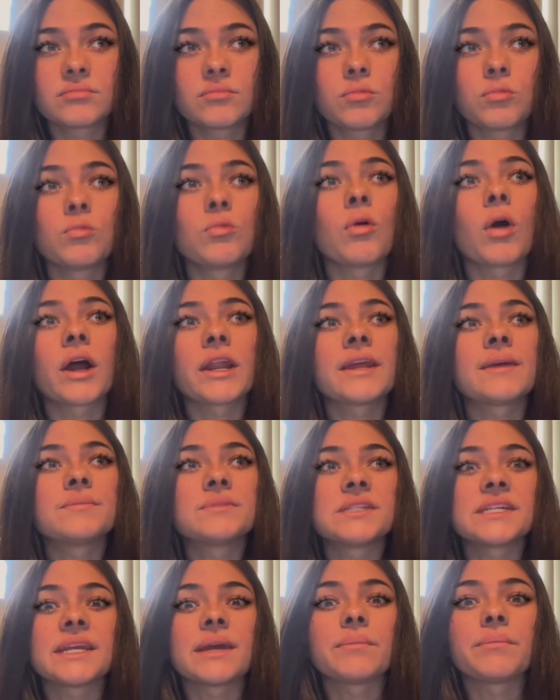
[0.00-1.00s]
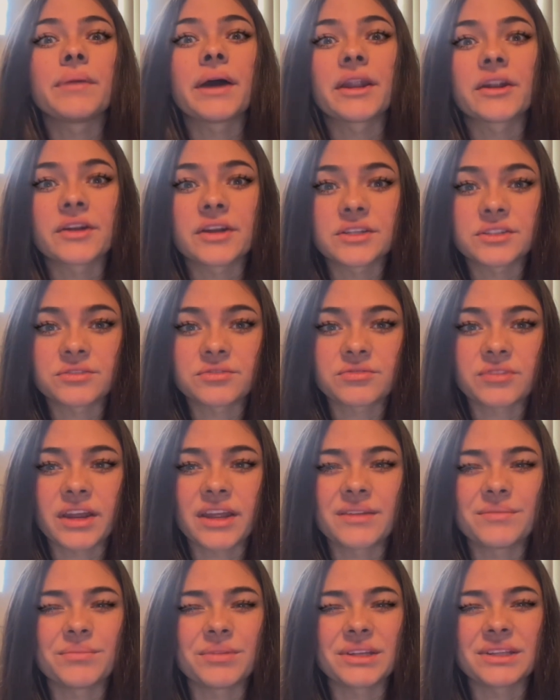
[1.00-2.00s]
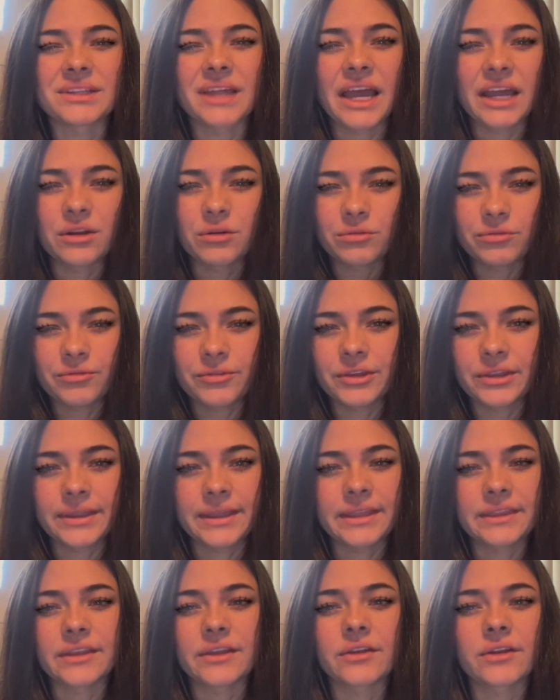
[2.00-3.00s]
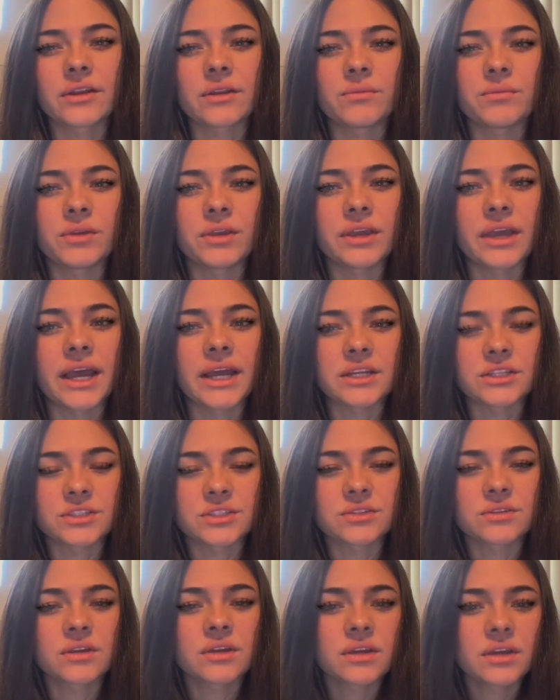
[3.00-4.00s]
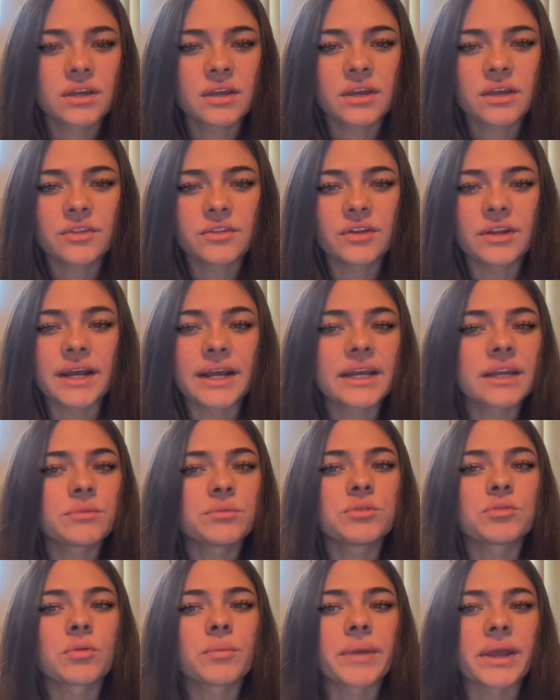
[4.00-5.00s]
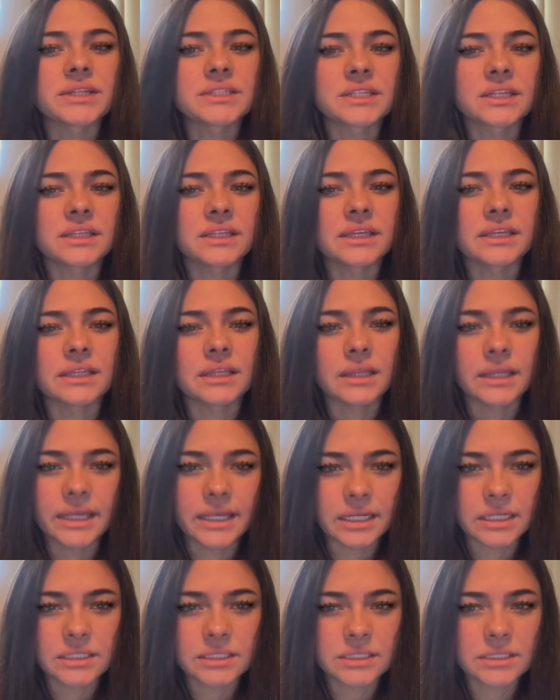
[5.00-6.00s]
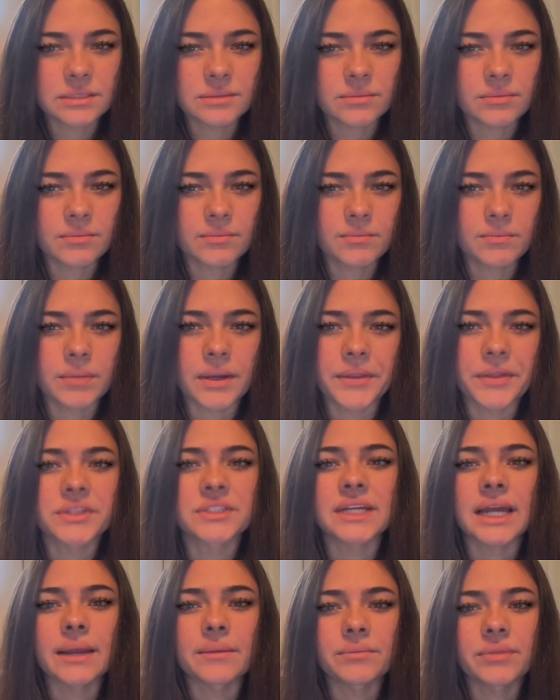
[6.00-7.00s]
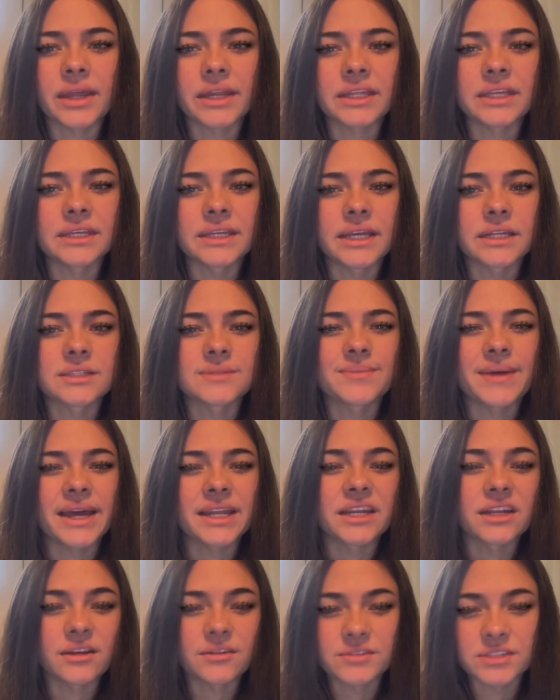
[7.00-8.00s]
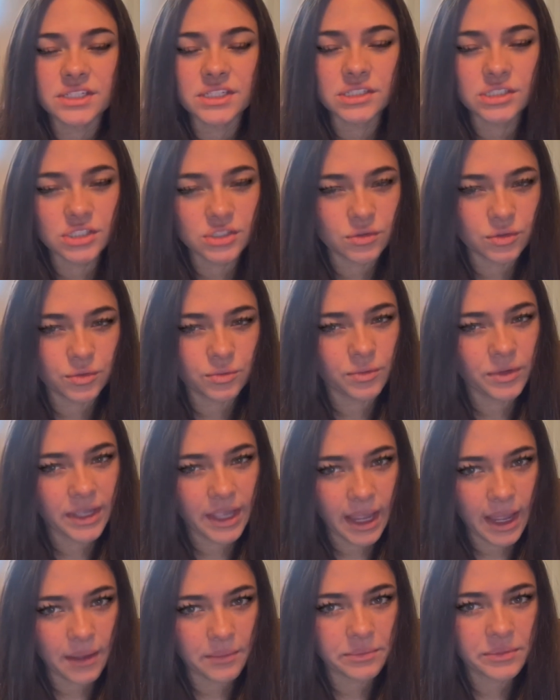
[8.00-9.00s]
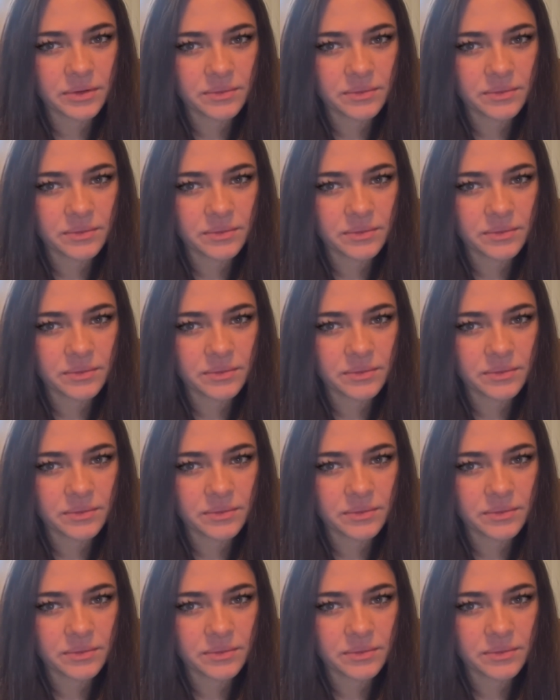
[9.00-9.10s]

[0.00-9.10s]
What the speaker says: want him to get better as a friend, but I don't feel like they're not going to be romantically linked by the time that he gets bad enough to need to go to rehab.